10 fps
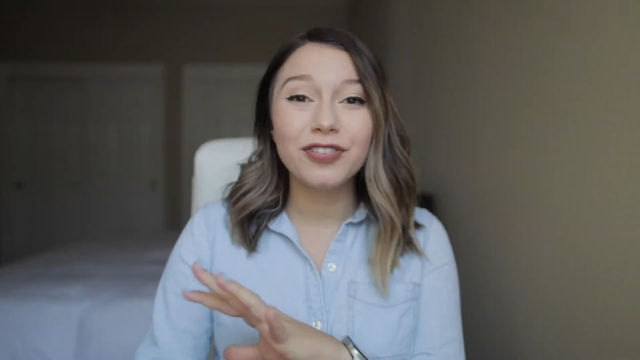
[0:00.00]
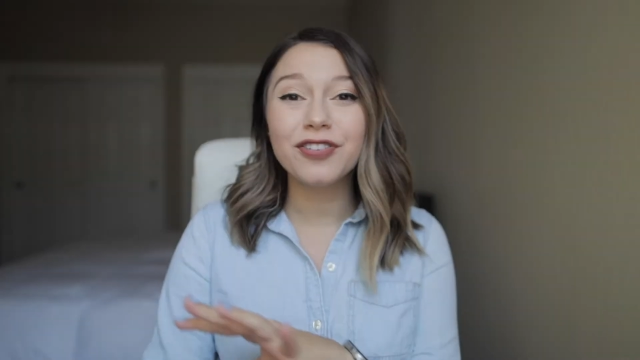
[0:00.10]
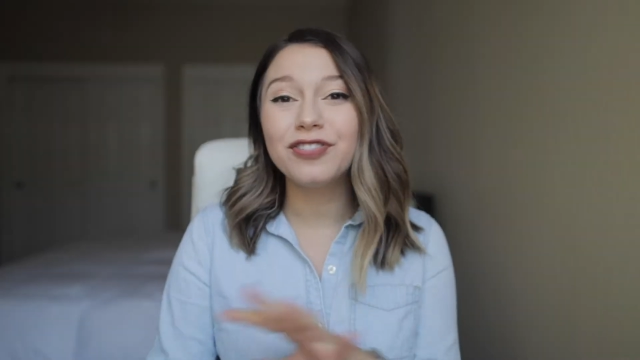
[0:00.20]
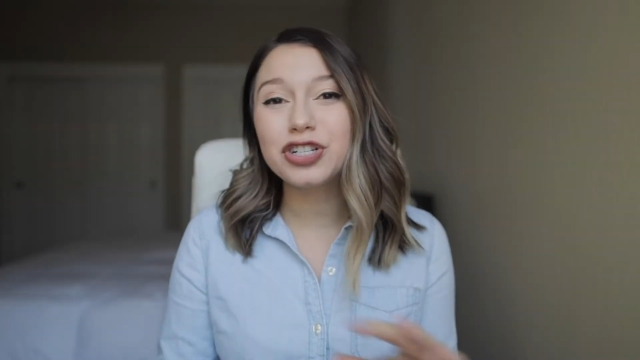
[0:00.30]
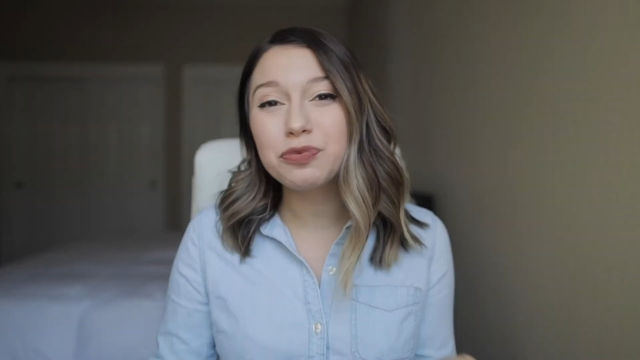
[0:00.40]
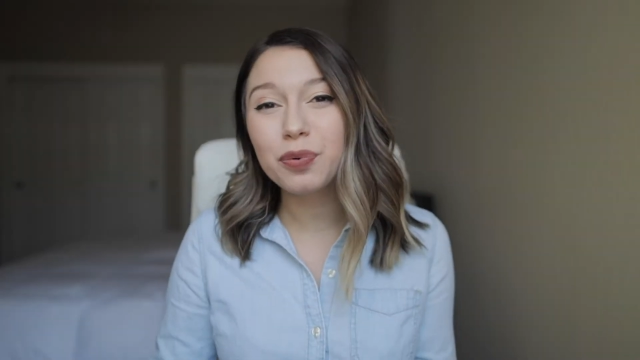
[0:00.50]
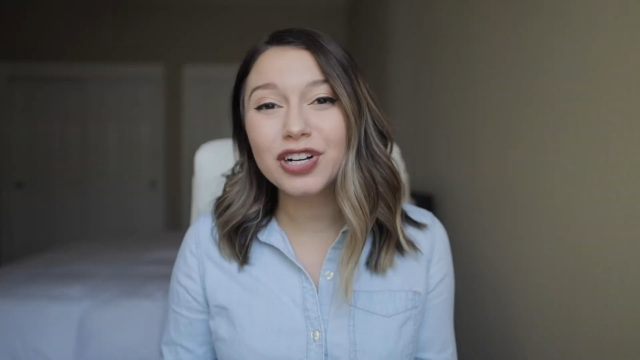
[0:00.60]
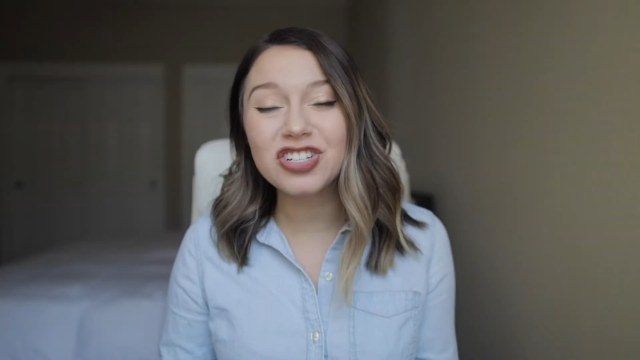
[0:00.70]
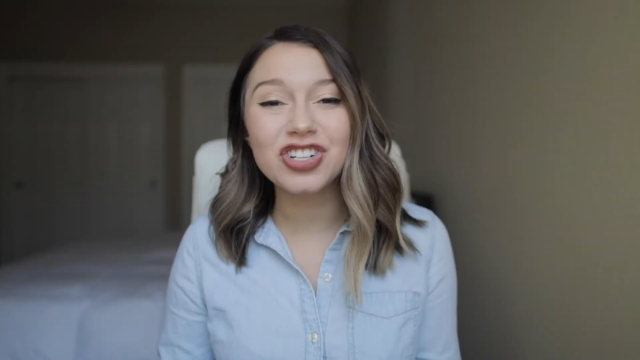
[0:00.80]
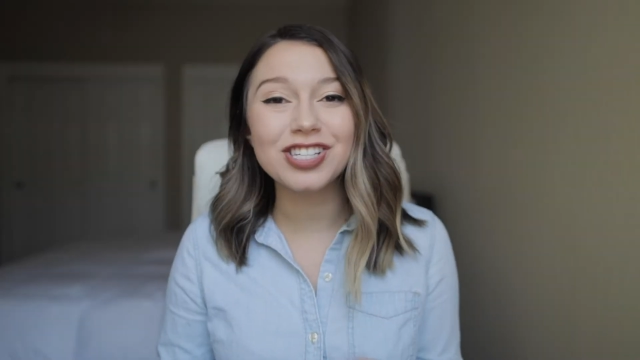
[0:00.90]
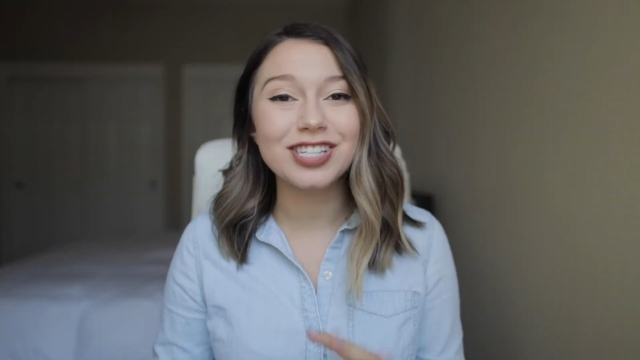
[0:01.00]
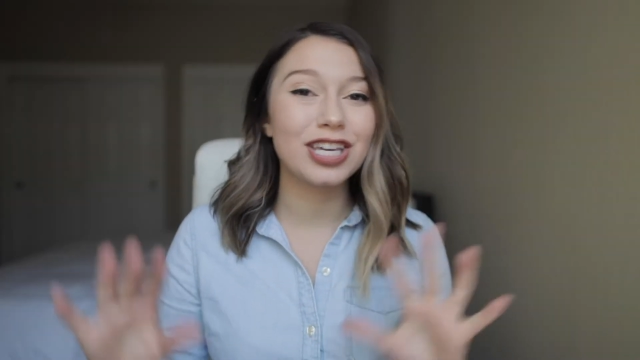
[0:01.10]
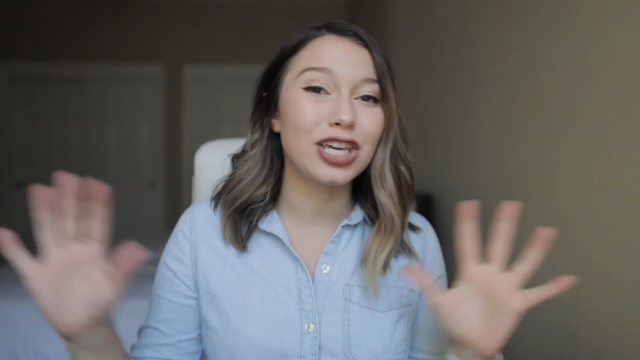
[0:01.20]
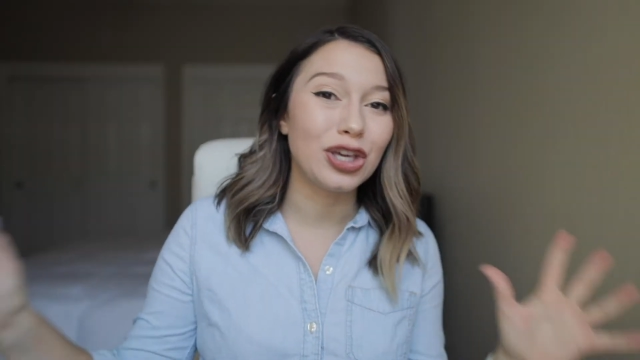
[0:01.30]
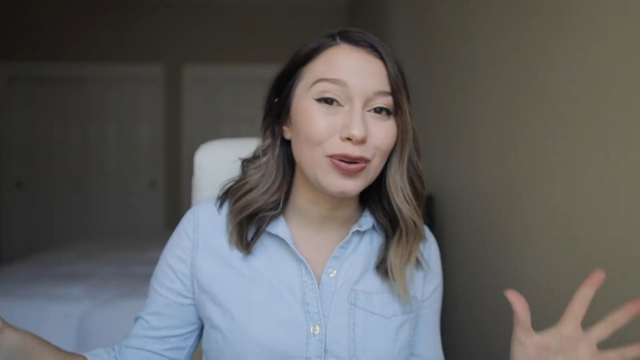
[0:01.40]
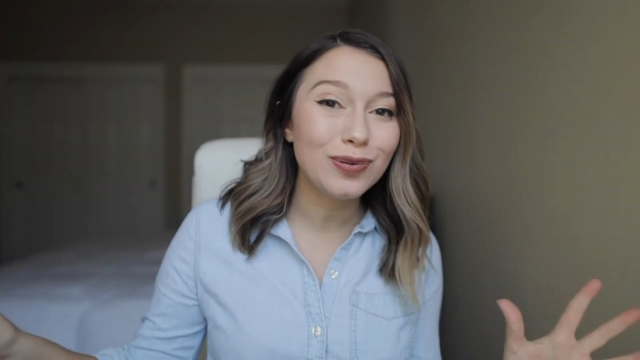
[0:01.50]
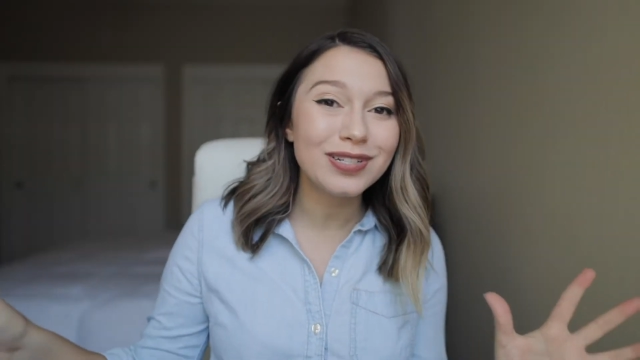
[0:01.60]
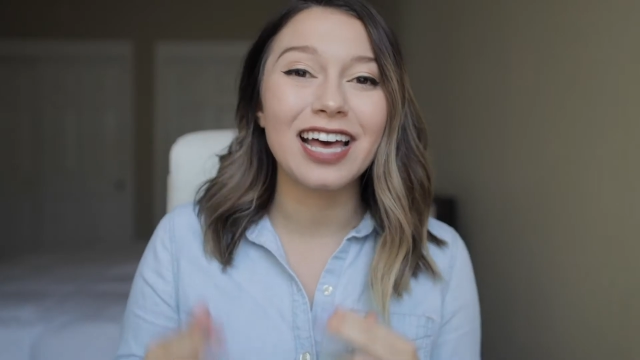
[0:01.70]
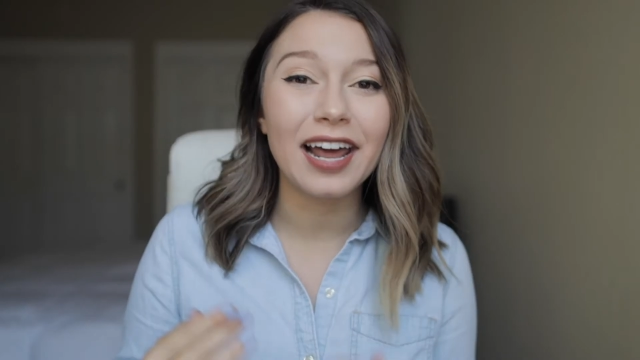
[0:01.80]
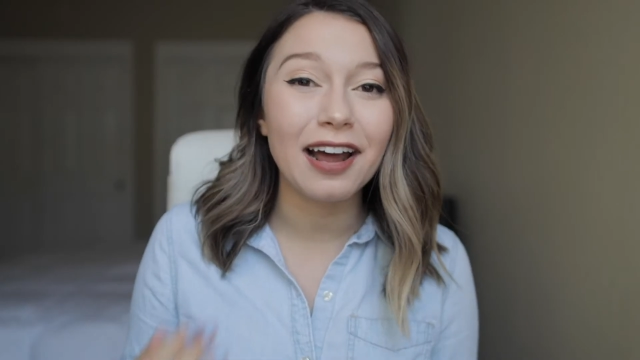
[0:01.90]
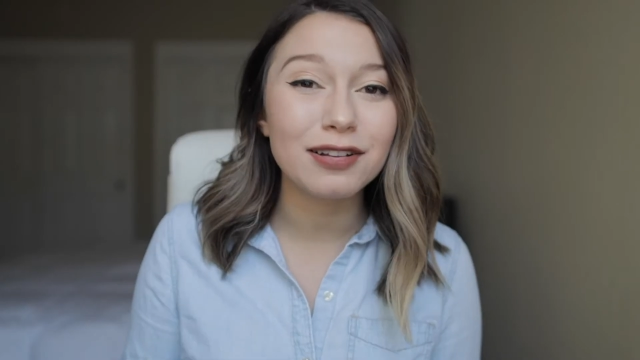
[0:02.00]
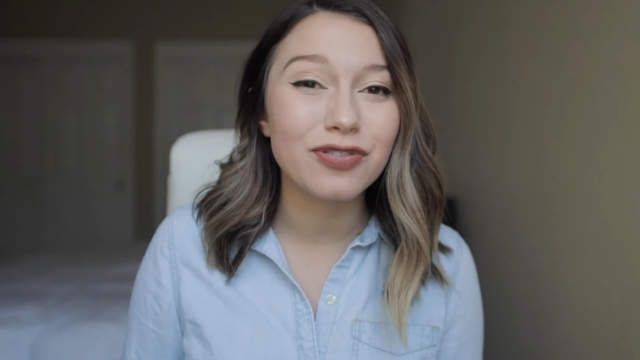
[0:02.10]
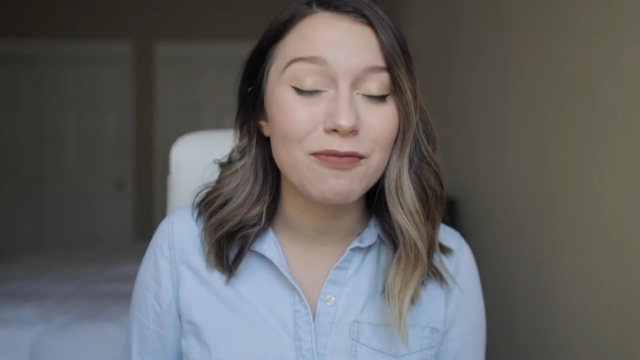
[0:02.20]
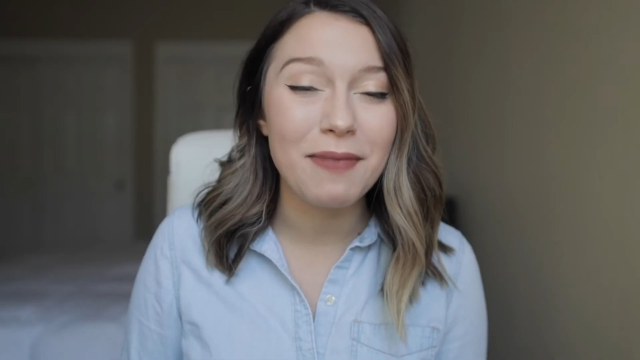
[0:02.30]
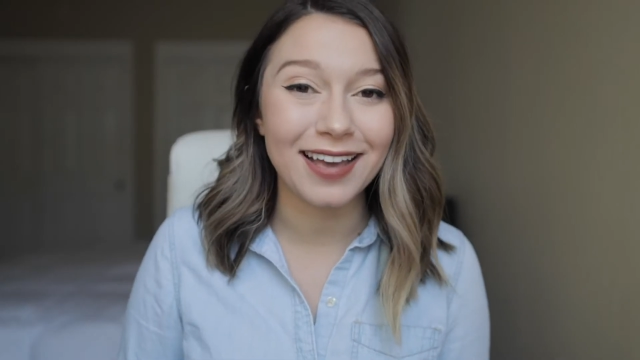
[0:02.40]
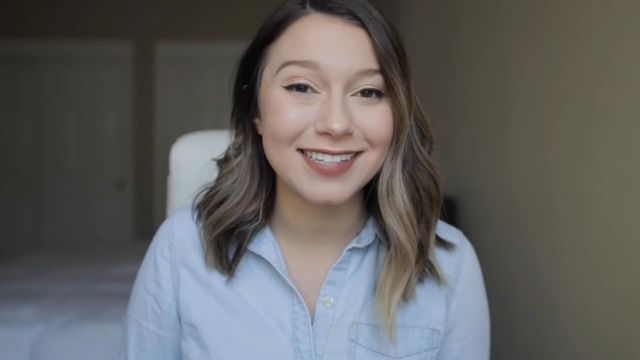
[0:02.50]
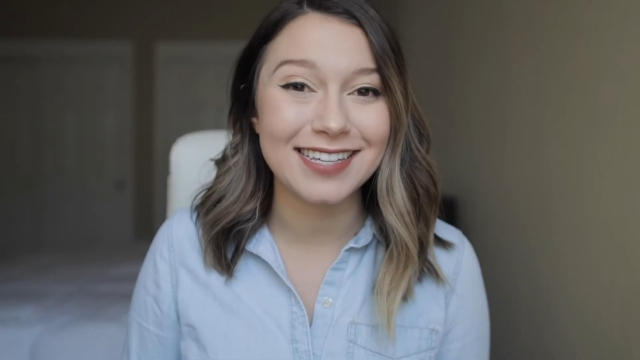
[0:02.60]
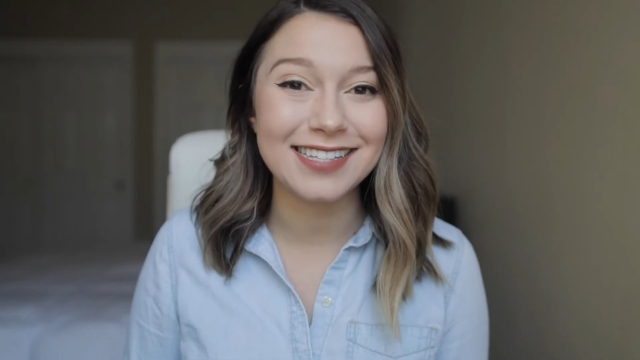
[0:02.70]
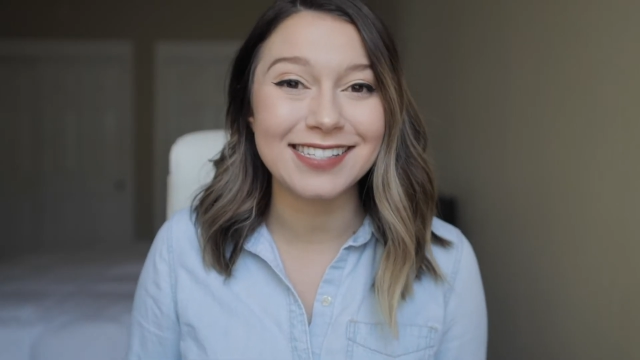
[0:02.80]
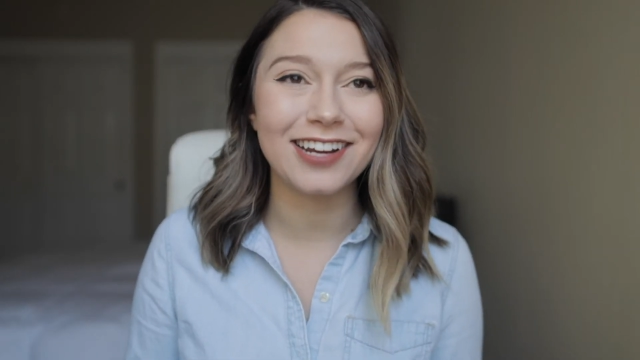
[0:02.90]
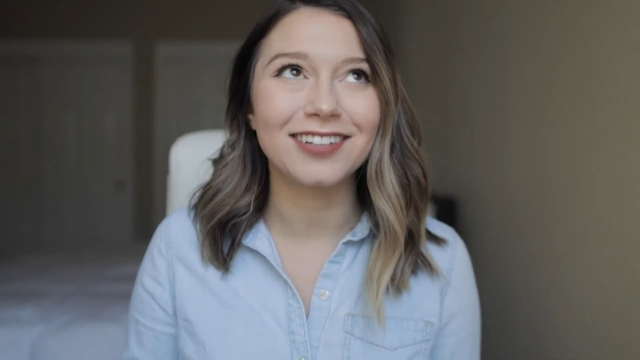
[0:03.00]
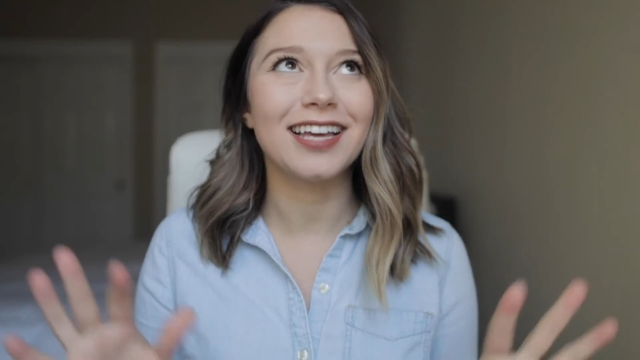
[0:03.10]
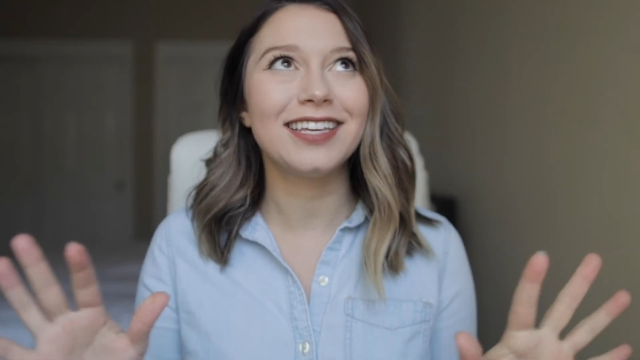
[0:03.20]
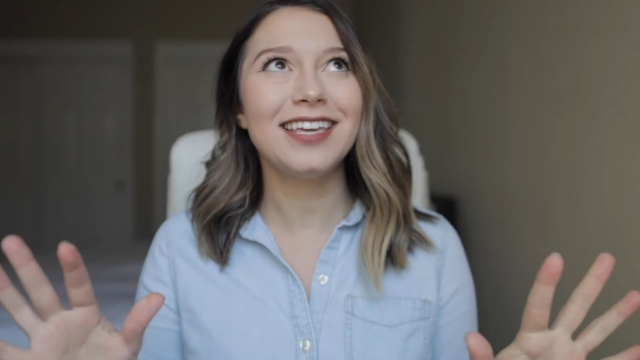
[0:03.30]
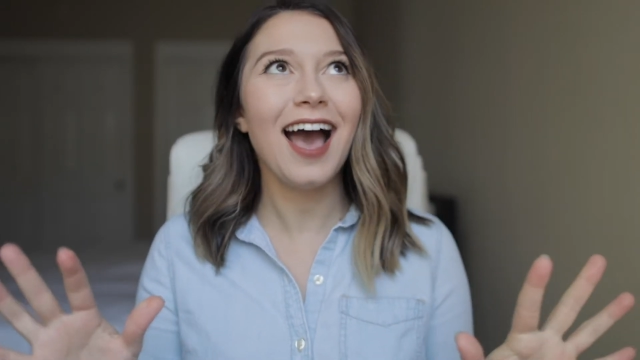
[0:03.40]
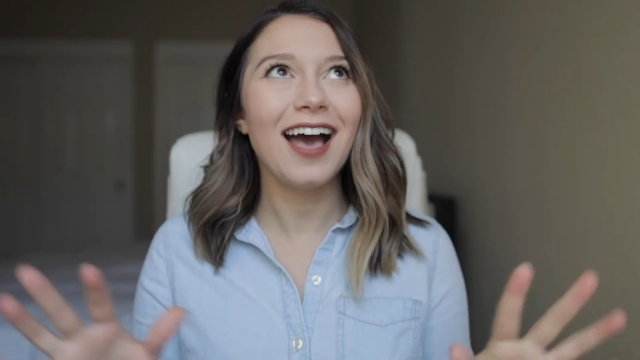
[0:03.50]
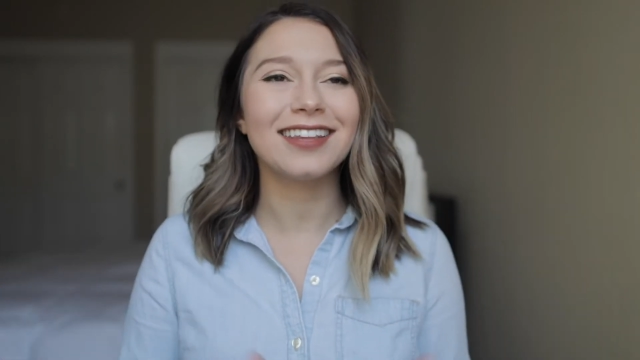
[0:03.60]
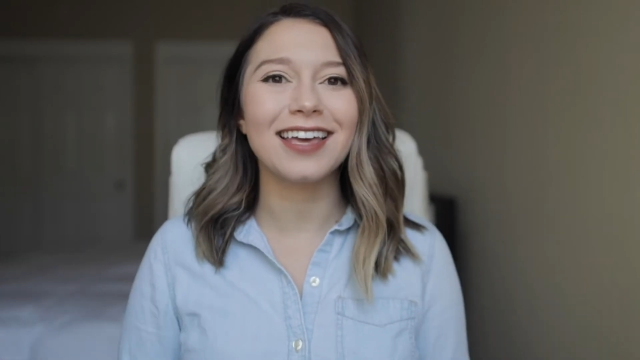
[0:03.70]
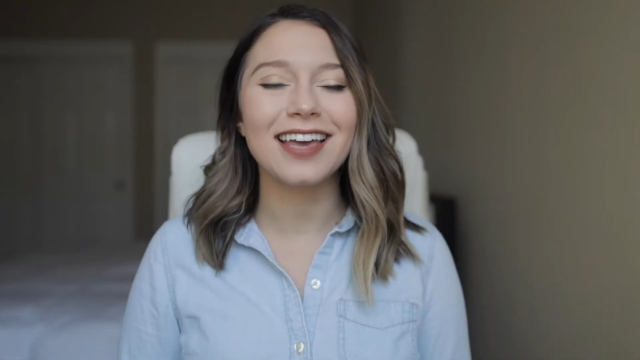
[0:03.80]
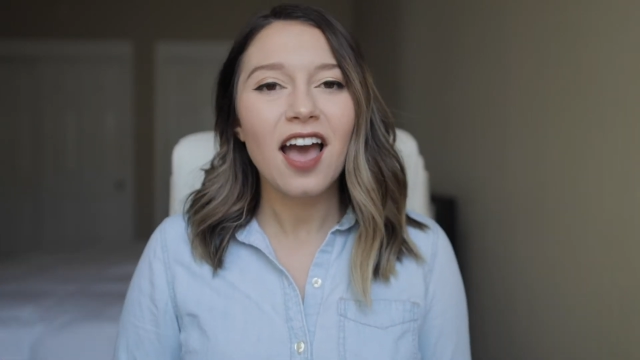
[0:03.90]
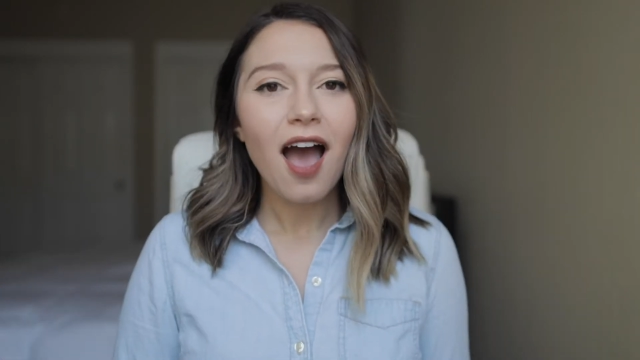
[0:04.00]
If your vision board is just cute cutouts from magazines that you're like, yeah, like